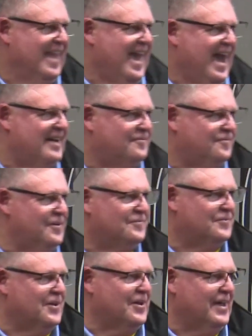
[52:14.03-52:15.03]
At
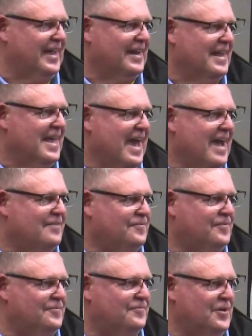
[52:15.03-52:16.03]
15. At
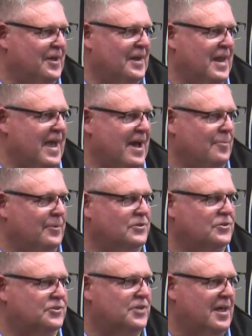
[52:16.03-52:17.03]
15 now and we
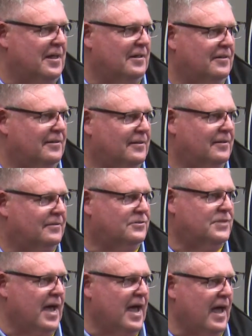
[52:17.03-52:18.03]
sell.
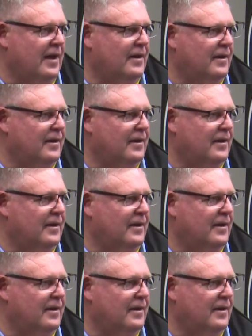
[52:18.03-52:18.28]
Done.